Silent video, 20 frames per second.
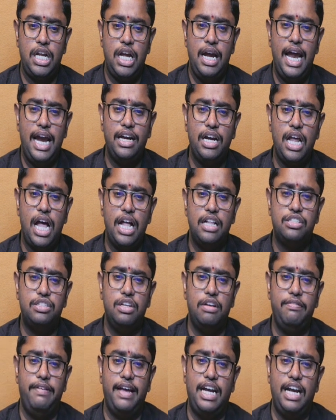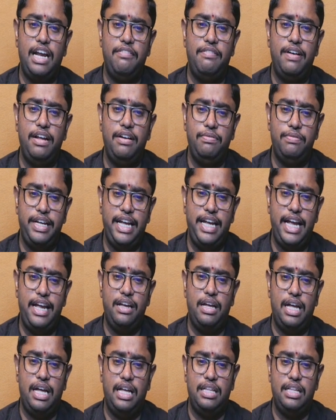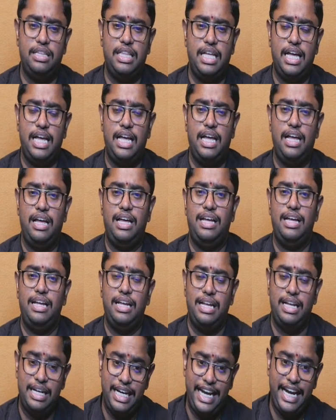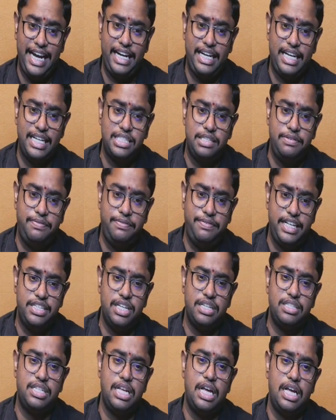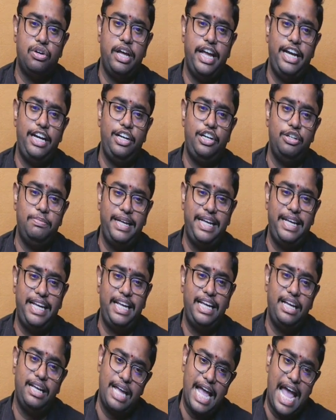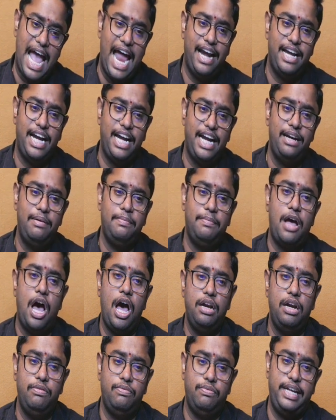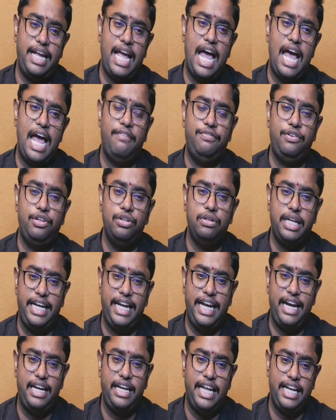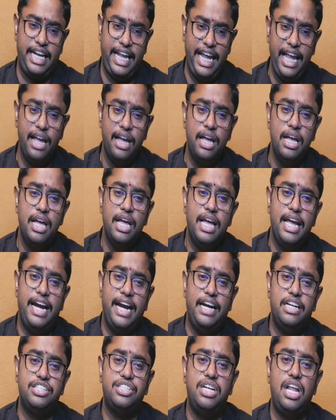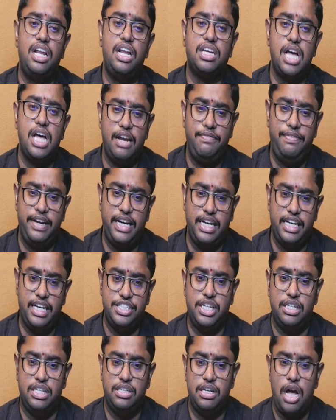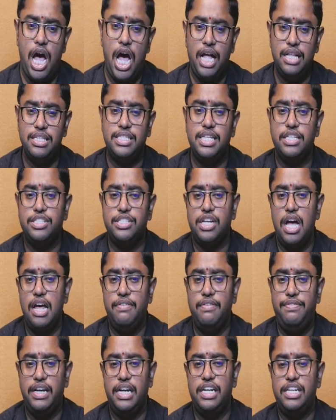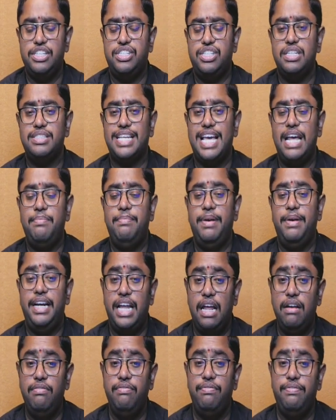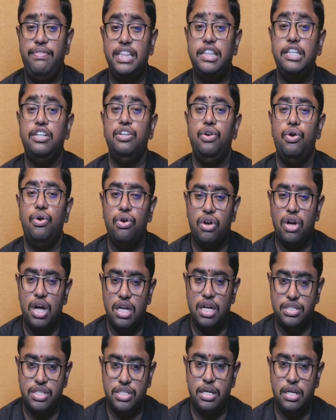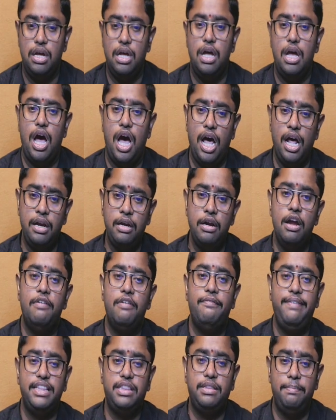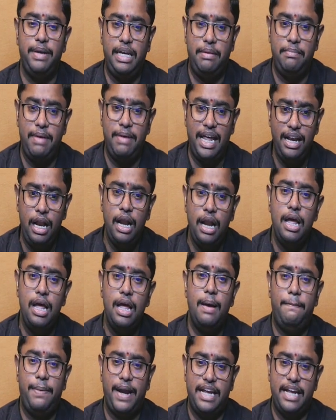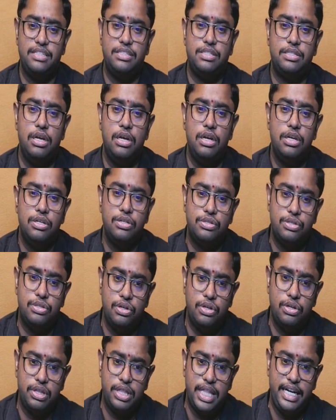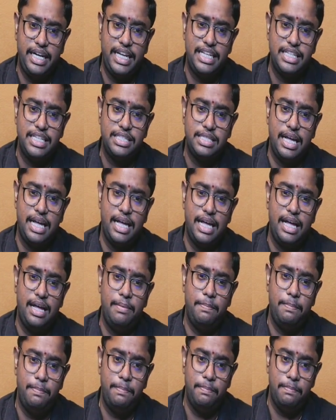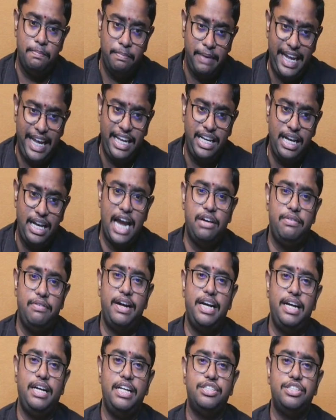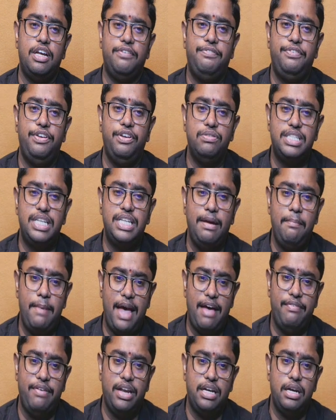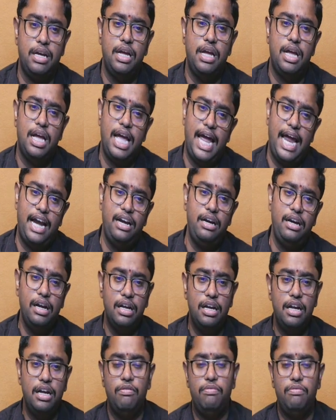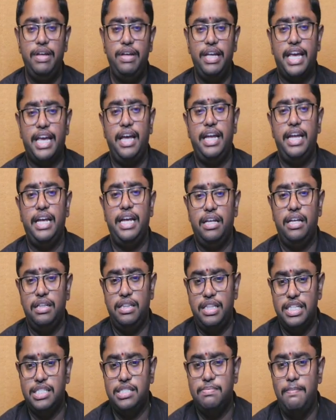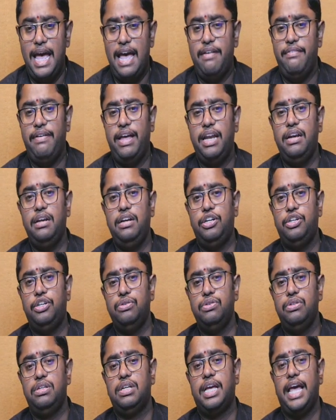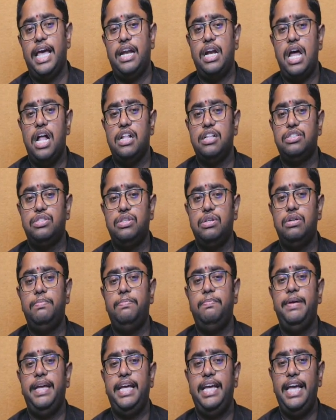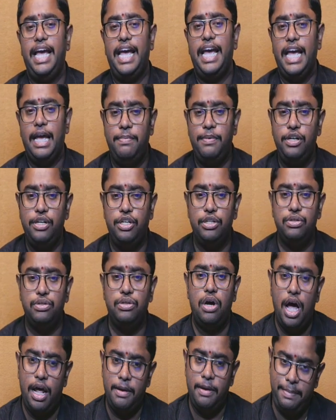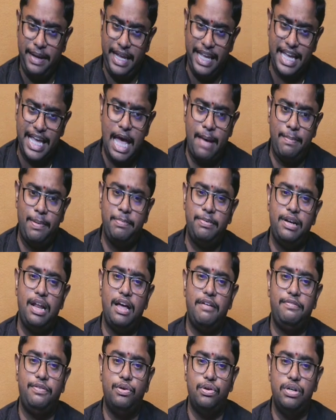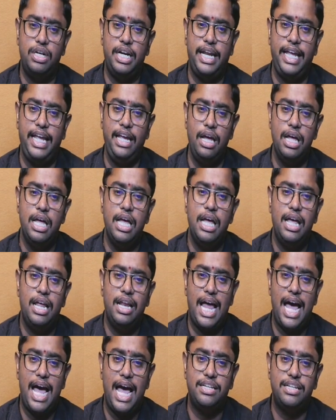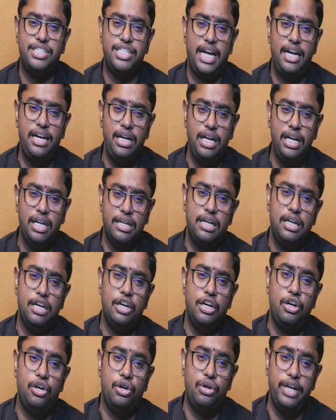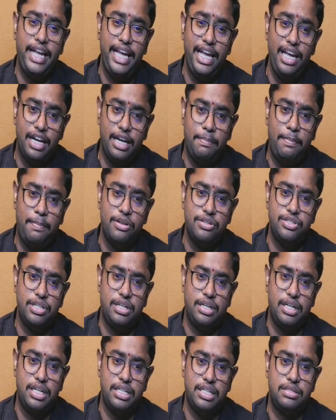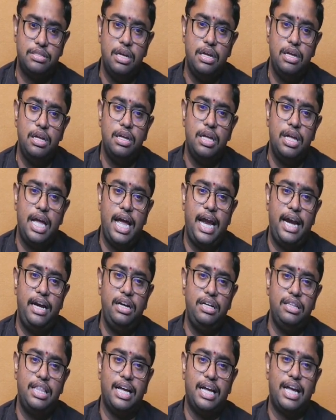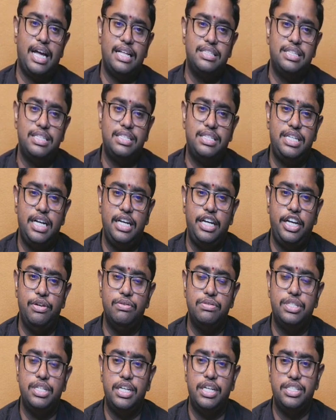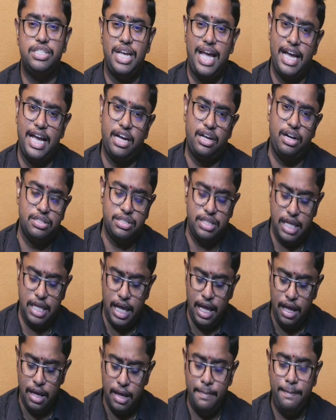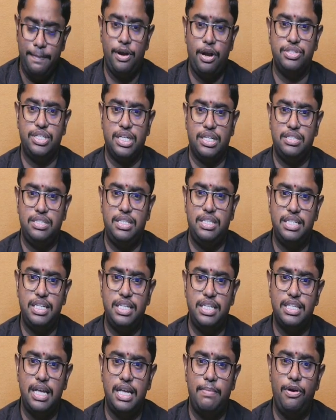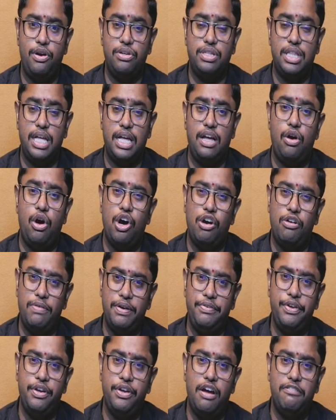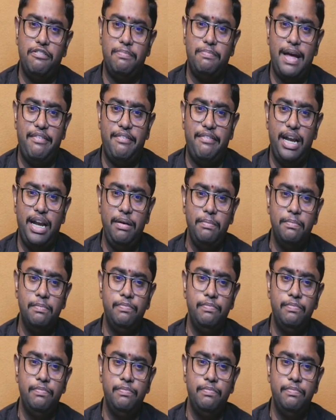And also whenever we the latest features are going to be added, or we have to create any additional configuration, all such configurations can be done with no cost or with minimal price. So that is the main advantage of using Maven. And we can this Maven tool can also be able to or be capable of holding large and growing repositories and the consistent usage across the projects. This is about the overview of Maven.